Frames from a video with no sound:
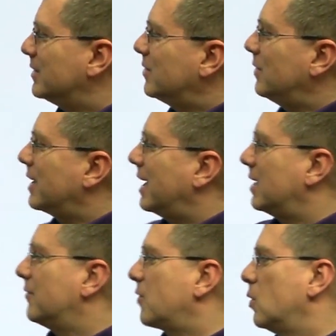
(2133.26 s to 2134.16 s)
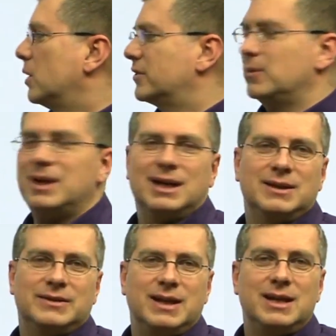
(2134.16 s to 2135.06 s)
So again, of course, we can
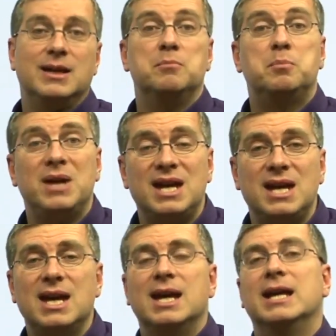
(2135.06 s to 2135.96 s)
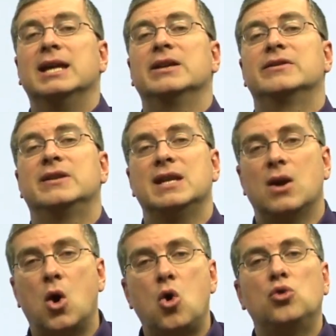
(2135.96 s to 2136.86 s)
see that B is
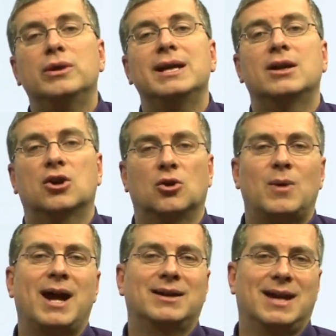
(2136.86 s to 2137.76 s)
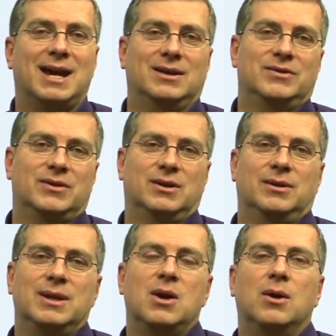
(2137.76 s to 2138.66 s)
the only correct answer,
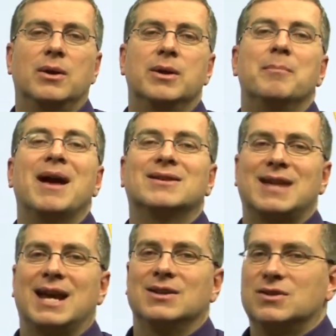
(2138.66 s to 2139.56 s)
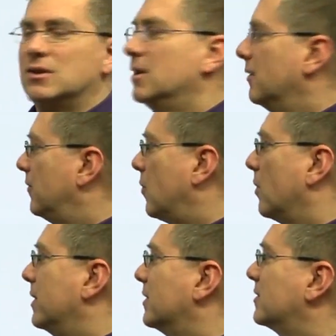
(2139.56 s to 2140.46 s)
the best answer
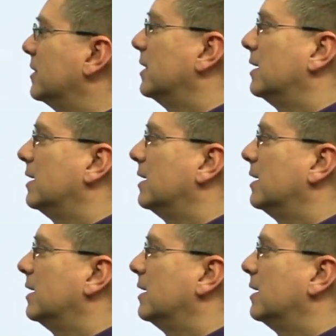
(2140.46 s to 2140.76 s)
for this